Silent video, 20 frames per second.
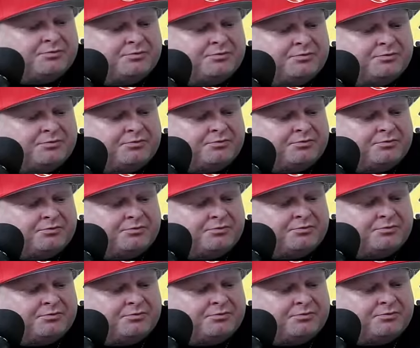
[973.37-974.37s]

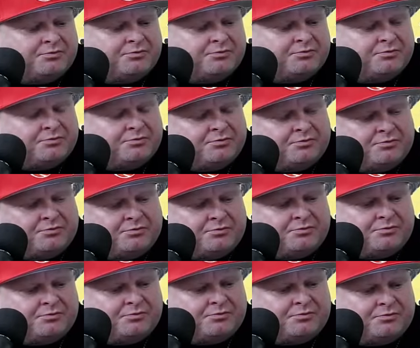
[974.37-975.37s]

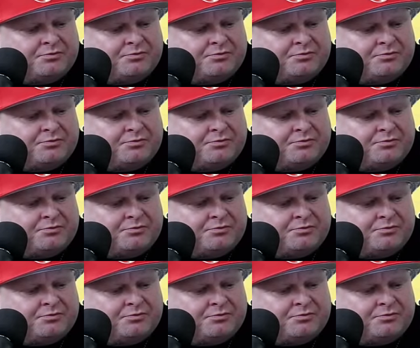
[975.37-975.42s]
This person isn't speaking.